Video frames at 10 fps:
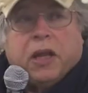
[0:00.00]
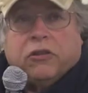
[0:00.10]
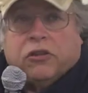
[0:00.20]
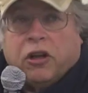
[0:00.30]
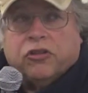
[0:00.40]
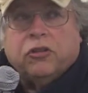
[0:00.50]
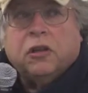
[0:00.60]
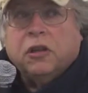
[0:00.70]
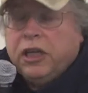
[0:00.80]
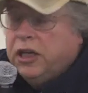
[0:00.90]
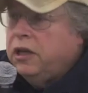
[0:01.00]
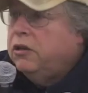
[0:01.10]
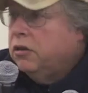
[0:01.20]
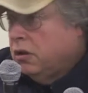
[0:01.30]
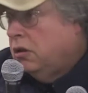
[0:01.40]
it doesn't
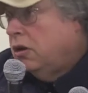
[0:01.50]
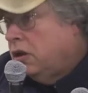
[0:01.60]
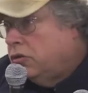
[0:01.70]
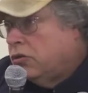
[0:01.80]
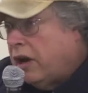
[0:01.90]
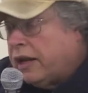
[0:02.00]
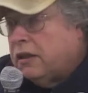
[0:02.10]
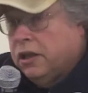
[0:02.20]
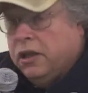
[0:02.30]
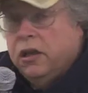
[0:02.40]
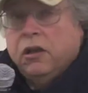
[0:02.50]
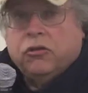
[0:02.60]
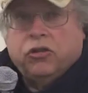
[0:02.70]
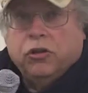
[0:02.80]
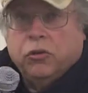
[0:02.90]
lead directly
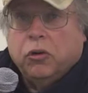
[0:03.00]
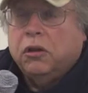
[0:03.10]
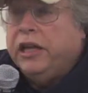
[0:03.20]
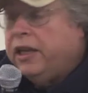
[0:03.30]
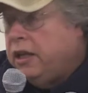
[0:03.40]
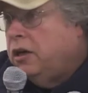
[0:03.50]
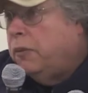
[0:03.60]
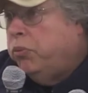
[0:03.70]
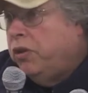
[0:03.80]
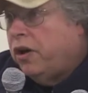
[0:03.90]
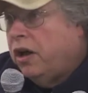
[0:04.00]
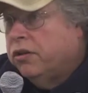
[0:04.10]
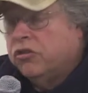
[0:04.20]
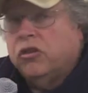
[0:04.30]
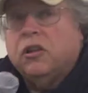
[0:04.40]
to linking up with
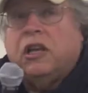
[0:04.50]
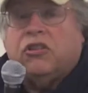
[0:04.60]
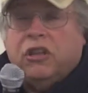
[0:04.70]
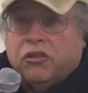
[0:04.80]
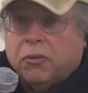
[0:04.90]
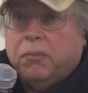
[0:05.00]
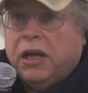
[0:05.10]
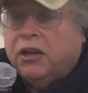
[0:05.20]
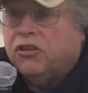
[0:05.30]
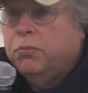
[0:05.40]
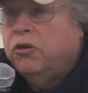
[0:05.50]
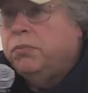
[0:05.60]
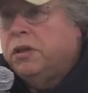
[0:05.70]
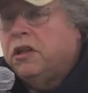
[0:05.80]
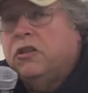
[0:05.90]
others unless there's a mass
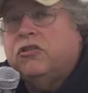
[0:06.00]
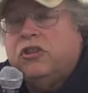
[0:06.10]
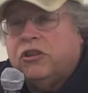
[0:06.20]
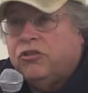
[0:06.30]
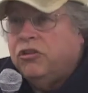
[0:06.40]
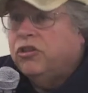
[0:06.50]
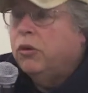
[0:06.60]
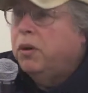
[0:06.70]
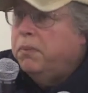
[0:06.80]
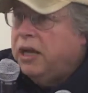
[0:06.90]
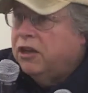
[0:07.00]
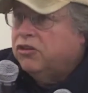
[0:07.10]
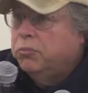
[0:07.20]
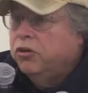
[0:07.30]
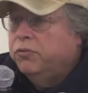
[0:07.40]
movement. In the 60s, there were
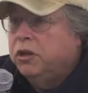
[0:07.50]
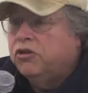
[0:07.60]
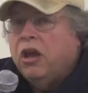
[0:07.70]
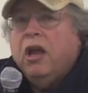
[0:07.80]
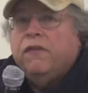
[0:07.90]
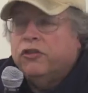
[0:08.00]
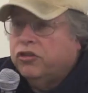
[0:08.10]
mass movements for